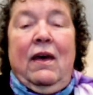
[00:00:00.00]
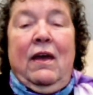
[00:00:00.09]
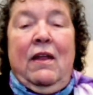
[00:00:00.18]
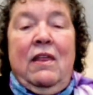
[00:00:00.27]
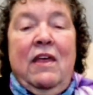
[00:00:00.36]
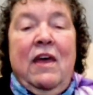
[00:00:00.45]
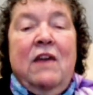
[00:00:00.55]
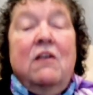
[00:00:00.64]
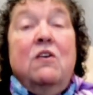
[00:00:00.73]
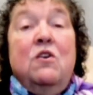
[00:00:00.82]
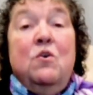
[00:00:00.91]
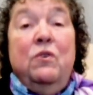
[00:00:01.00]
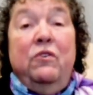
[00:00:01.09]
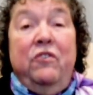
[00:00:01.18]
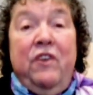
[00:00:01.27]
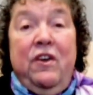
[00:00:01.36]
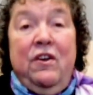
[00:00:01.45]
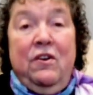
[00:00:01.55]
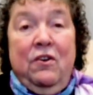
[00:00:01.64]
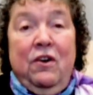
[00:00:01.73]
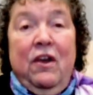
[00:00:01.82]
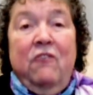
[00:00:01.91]
And then you will see
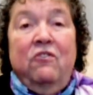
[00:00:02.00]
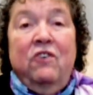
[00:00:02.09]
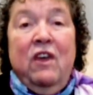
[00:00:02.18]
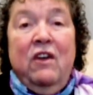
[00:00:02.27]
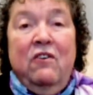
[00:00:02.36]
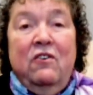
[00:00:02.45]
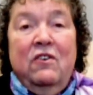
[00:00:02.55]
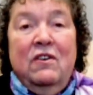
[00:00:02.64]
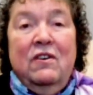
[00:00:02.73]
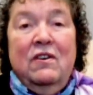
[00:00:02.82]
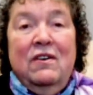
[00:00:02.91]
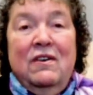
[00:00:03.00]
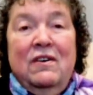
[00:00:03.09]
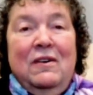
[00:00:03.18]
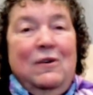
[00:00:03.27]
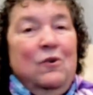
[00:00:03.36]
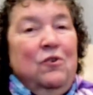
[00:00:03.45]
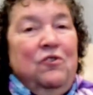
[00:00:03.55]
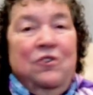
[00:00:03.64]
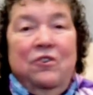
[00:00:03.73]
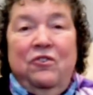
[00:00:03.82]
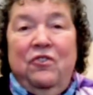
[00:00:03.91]
your life changed, your
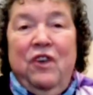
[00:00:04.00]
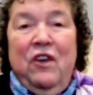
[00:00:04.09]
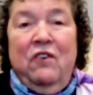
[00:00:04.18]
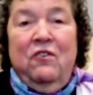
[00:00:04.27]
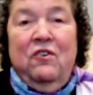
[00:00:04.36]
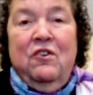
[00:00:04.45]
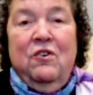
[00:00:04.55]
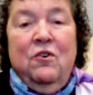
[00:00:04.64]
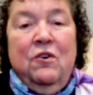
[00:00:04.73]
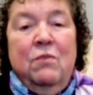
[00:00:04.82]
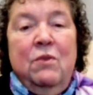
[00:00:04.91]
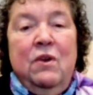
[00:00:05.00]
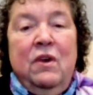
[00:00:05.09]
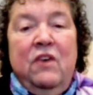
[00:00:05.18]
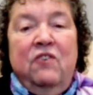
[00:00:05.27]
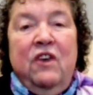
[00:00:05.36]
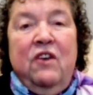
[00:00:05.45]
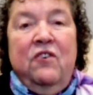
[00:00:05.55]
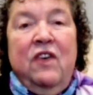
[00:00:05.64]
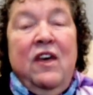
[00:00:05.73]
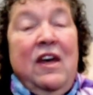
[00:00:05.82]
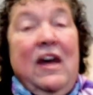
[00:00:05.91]
church changed, your community
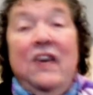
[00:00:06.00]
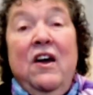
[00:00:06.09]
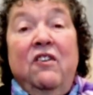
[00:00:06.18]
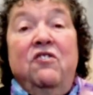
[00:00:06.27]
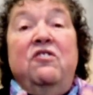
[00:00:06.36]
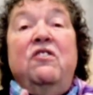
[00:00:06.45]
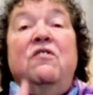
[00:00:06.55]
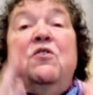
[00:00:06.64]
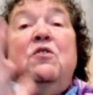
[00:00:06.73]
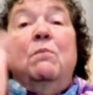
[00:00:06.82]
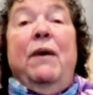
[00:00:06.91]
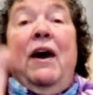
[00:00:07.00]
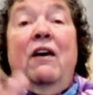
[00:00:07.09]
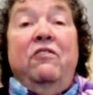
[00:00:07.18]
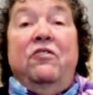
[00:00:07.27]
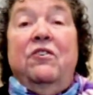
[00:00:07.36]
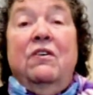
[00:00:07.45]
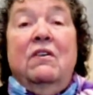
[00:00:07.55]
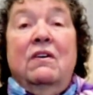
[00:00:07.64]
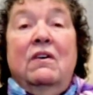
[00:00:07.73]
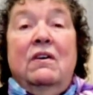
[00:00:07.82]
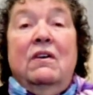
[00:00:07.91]
changed. And not just if you're the pastor.
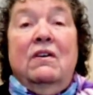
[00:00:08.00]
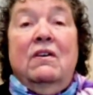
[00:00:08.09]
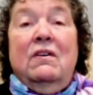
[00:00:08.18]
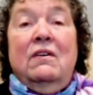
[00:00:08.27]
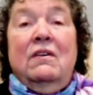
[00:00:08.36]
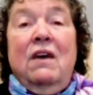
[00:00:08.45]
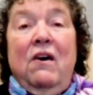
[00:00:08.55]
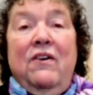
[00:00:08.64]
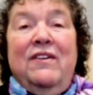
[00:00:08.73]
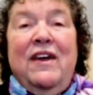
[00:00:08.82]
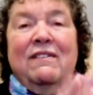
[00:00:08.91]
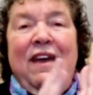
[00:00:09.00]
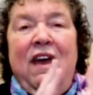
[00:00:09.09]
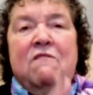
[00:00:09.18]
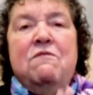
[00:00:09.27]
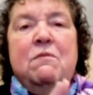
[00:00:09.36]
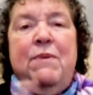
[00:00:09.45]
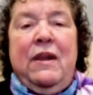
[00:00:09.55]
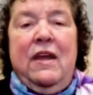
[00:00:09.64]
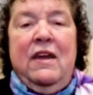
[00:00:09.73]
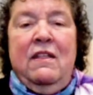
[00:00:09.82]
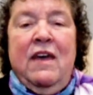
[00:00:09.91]
No, it takes
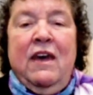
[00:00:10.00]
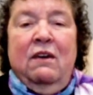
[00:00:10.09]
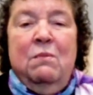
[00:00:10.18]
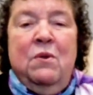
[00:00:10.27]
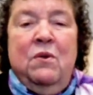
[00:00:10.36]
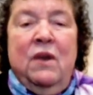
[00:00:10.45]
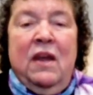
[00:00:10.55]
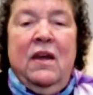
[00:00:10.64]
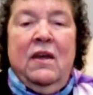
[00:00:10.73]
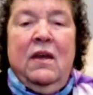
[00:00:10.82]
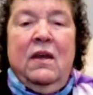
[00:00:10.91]
everybody in that community